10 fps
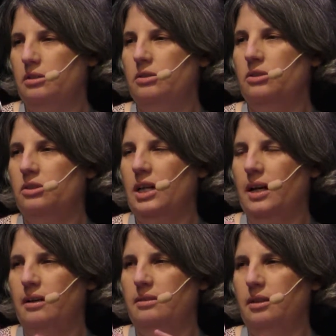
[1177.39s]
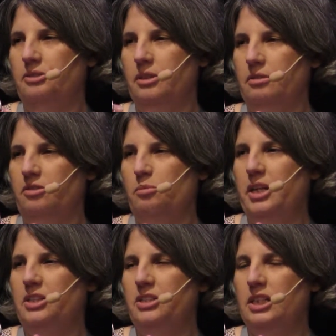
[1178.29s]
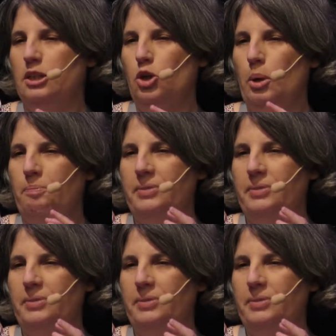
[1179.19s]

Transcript: include access to information